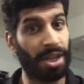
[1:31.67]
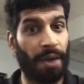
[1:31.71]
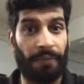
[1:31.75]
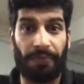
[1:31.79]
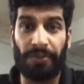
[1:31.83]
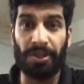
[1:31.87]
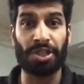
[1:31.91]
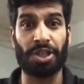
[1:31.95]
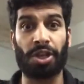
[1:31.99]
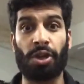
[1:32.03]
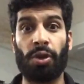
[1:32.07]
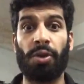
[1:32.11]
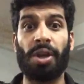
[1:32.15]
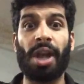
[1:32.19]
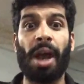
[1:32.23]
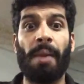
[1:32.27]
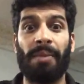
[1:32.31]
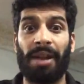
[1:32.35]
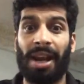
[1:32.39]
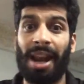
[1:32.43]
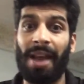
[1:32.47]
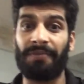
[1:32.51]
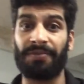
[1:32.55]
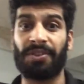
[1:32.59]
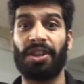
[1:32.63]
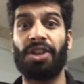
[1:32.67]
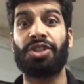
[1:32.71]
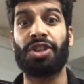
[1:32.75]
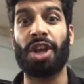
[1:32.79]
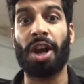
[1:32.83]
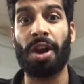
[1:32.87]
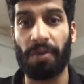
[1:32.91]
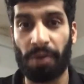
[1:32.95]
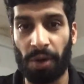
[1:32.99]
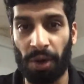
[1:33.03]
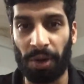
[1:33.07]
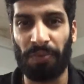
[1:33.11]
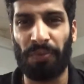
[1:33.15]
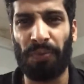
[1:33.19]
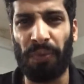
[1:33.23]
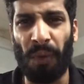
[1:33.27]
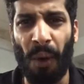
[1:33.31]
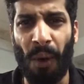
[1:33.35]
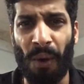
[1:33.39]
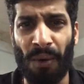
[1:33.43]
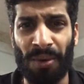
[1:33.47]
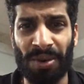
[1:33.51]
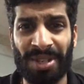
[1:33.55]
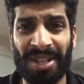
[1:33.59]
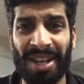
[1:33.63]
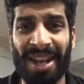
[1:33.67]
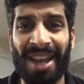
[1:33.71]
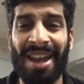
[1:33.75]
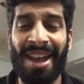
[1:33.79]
F is equal to m, left hand side you've got force,